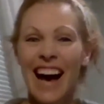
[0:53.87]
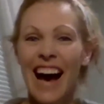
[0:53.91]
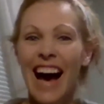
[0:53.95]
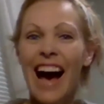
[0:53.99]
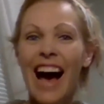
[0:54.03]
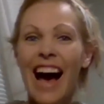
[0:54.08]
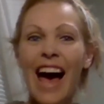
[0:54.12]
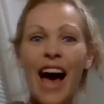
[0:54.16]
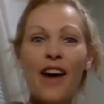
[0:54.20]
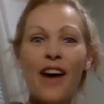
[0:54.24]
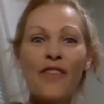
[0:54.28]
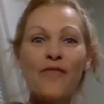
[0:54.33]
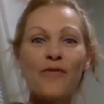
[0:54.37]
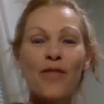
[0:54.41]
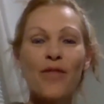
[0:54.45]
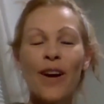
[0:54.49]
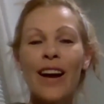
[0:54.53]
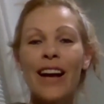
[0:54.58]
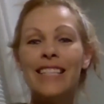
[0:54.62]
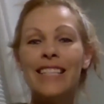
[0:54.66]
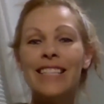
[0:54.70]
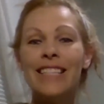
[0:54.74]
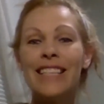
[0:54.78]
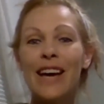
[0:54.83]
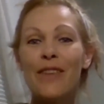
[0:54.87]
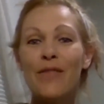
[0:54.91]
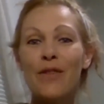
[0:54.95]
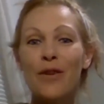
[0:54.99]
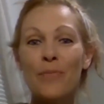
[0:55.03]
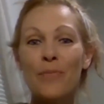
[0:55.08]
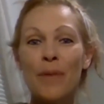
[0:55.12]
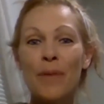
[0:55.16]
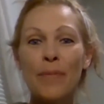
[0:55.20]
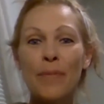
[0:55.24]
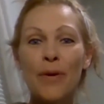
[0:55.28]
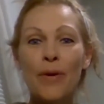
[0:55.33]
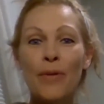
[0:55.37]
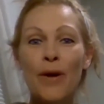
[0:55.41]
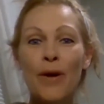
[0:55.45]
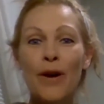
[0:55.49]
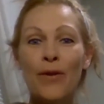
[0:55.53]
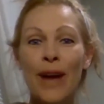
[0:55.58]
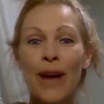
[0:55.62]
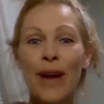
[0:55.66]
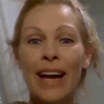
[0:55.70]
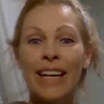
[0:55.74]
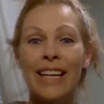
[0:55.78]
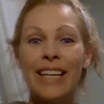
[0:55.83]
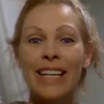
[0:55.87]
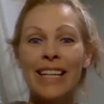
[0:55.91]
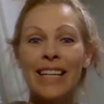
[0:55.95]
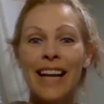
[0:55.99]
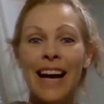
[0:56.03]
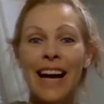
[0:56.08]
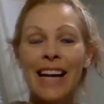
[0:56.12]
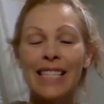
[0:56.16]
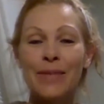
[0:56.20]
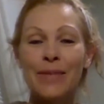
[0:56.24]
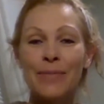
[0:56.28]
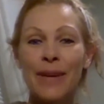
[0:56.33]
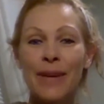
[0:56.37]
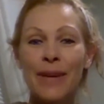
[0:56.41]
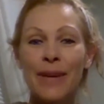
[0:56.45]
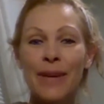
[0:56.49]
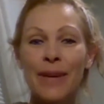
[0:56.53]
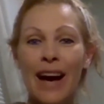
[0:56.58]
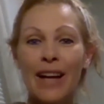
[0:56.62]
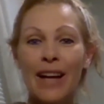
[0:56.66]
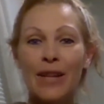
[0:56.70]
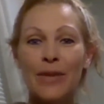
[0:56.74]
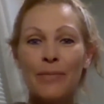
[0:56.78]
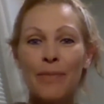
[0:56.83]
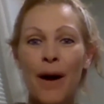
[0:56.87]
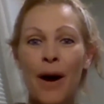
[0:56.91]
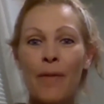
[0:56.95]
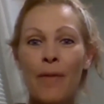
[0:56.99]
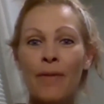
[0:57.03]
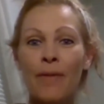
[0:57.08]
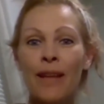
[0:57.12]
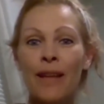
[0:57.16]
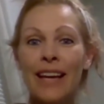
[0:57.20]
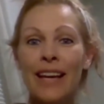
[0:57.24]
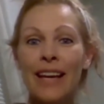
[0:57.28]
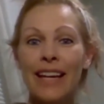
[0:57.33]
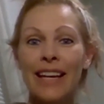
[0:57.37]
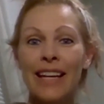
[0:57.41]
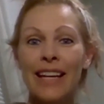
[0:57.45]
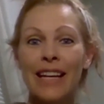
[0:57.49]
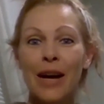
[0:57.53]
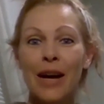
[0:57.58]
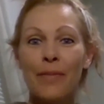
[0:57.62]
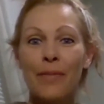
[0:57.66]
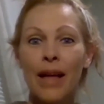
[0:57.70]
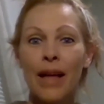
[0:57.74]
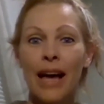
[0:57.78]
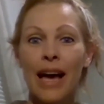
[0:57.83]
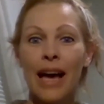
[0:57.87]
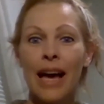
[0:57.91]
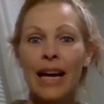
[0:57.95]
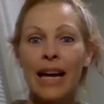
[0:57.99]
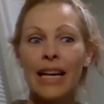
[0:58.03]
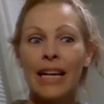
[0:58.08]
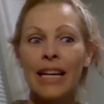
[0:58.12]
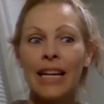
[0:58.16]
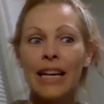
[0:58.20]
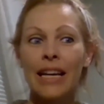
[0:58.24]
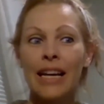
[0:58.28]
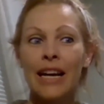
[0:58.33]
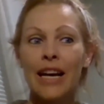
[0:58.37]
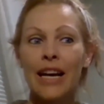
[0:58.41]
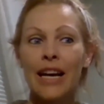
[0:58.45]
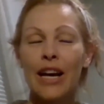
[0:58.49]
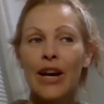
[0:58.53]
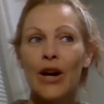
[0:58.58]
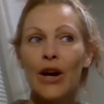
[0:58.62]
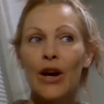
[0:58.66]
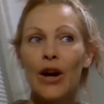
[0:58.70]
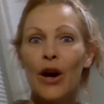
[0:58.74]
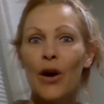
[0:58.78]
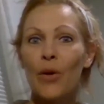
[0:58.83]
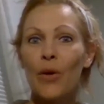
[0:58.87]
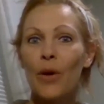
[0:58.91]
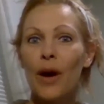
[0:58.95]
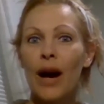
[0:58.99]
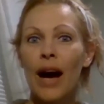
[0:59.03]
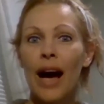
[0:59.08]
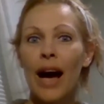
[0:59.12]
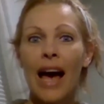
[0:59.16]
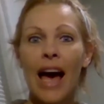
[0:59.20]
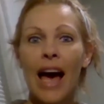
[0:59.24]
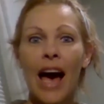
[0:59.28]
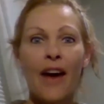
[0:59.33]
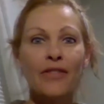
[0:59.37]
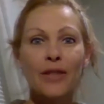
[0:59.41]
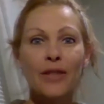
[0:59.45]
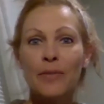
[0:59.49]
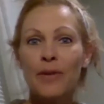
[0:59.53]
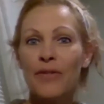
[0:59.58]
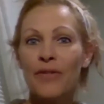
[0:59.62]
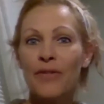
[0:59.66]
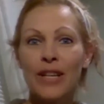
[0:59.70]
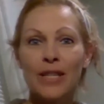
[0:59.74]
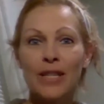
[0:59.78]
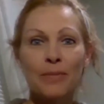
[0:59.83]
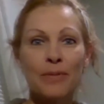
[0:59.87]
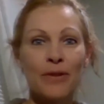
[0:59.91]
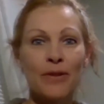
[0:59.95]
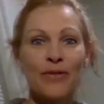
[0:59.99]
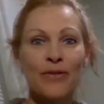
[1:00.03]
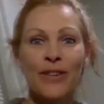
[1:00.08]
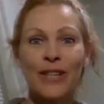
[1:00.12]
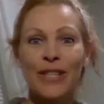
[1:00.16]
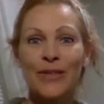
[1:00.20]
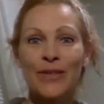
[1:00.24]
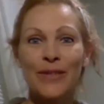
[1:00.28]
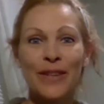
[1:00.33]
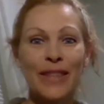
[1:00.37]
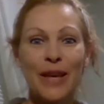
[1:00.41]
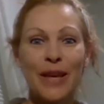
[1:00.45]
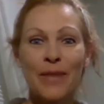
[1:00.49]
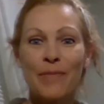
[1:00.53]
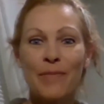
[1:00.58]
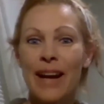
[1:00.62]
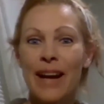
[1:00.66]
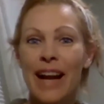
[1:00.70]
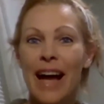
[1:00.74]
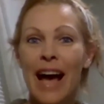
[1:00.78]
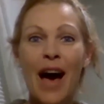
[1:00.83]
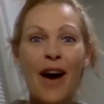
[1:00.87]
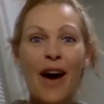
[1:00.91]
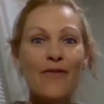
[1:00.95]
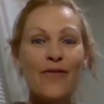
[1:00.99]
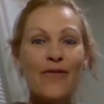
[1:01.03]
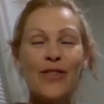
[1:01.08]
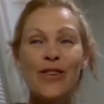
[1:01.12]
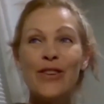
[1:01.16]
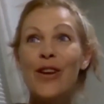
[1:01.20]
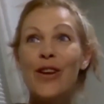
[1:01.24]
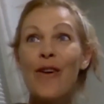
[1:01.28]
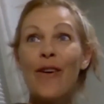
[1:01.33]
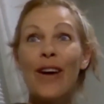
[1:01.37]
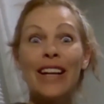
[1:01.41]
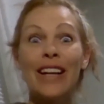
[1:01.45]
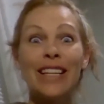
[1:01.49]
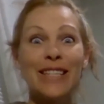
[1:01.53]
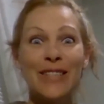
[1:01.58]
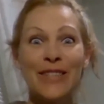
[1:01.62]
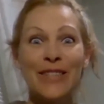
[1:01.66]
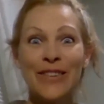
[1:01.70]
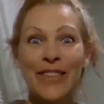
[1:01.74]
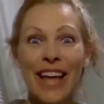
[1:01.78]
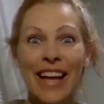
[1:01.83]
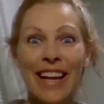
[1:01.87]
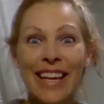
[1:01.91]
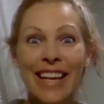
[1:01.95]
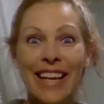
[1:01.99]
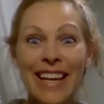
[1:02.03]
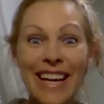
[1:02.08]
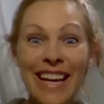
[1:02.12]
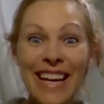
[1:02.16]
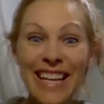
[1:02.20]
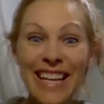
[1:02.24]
I have friends that people will recognize me out in public, and I'm like, I have to be Facebook friends with them, but I have no idea who that is.